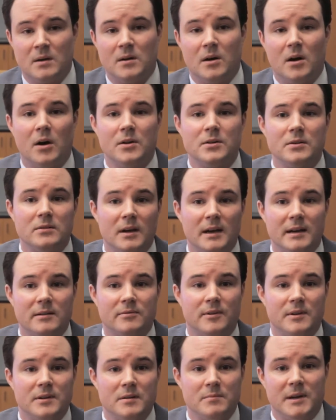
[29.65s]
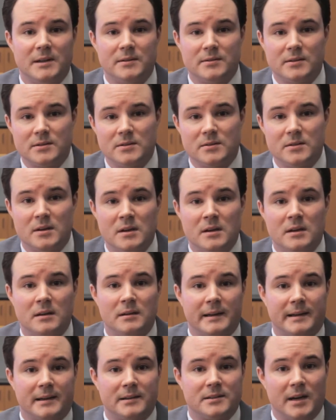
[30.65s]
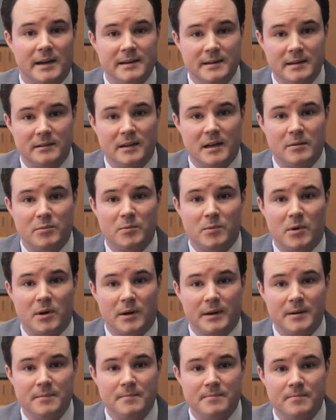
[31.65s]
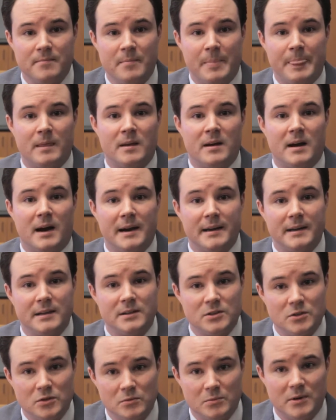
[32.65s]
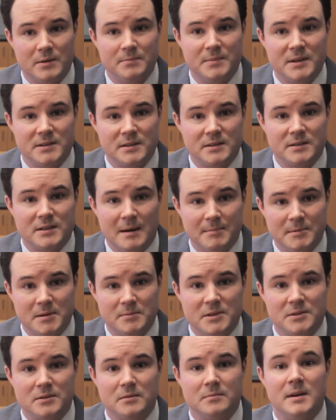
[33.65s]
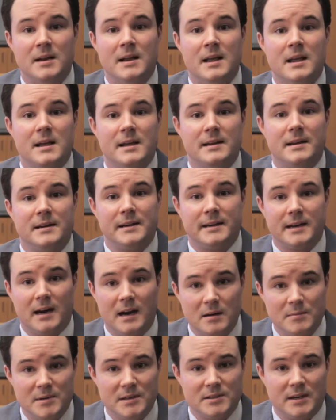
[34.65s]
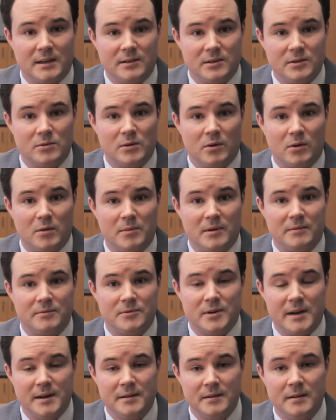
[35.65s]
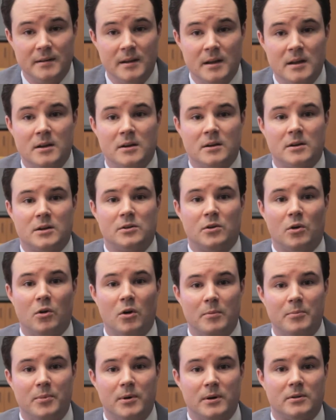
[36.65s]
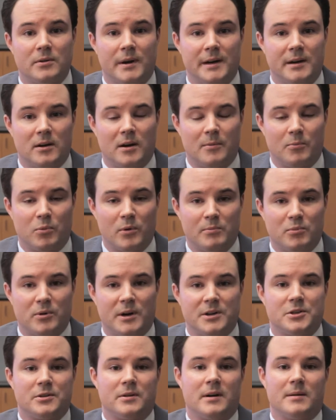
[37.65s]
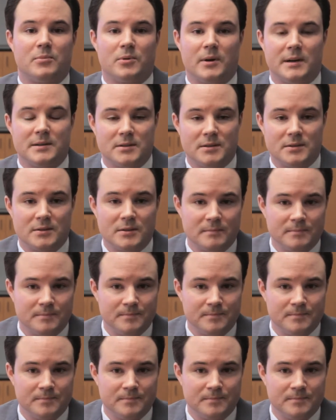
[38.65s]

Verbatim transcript: Underlying fundamentals, like a tightening labor market high consumer and business optimism, in an economy set to grow above trend could all put greater upward pressure on prices.